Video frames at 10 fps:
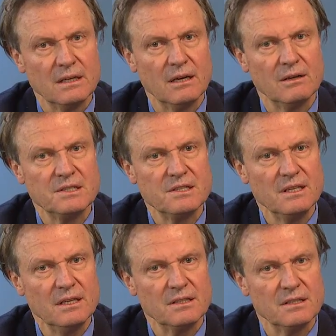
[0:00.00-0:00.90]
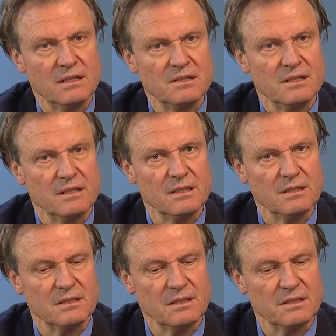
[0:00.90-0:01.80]
Now let's see, as, as,
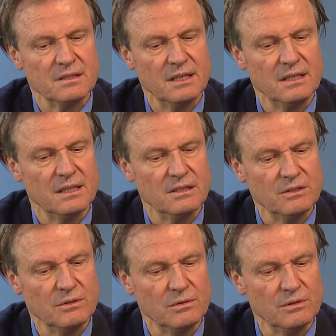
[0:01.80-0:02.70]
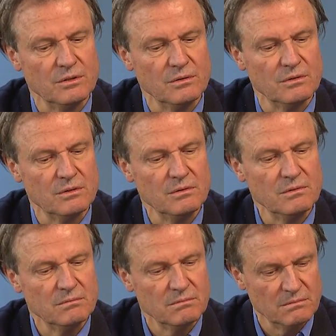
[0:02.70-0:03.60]
as say that you you
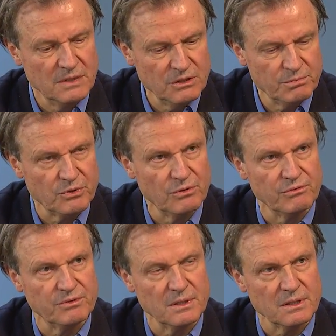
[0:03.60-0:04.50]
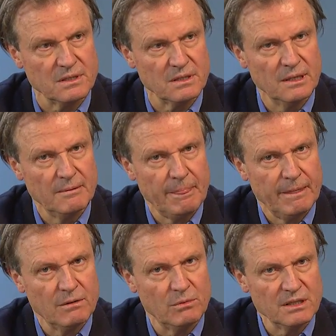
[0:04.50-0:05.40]
did prove this.
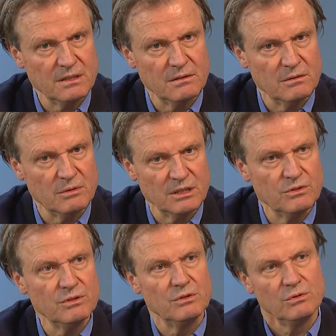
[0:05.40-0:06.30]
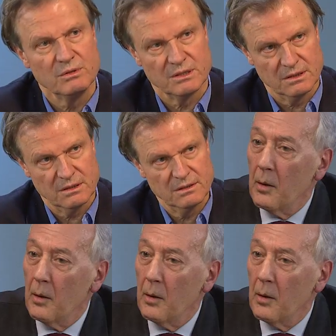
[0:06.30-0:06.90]
What, what do you do with it?